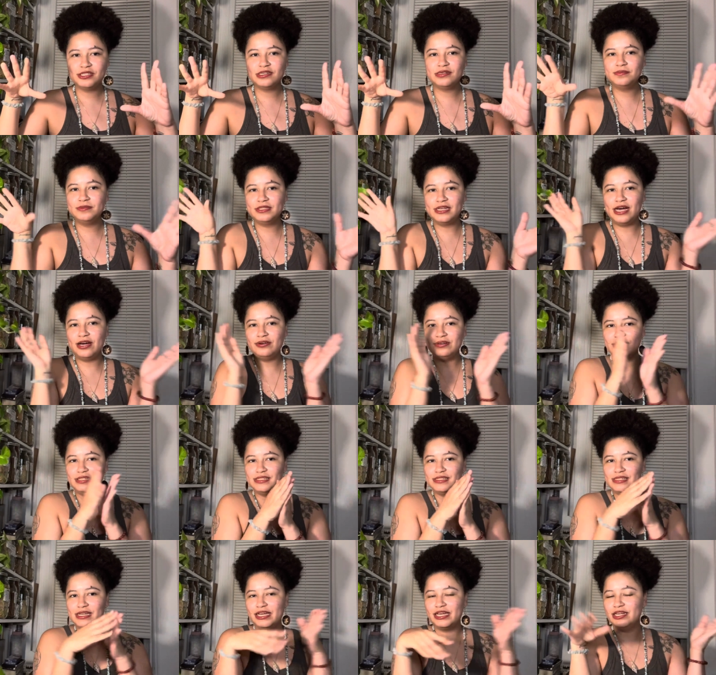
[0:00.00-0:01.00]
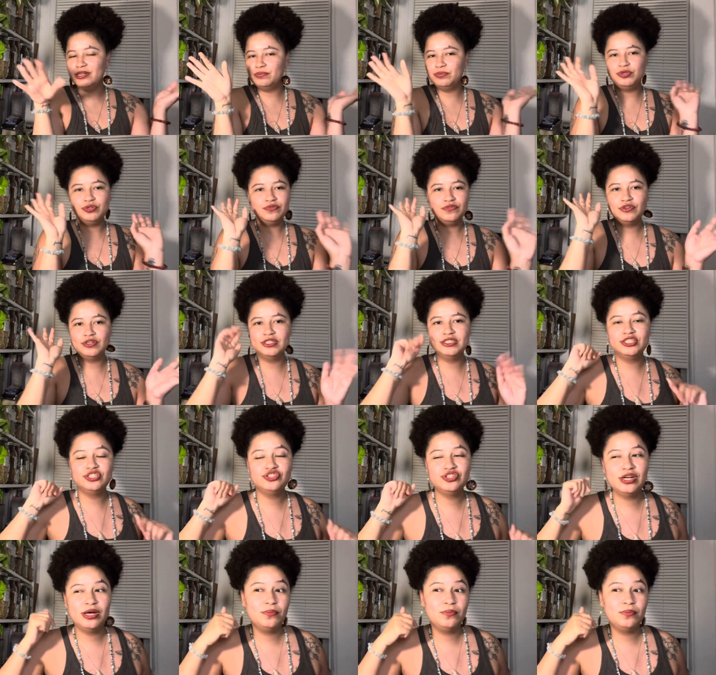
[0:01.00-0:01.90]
comes out and it's like in a beautiful edition,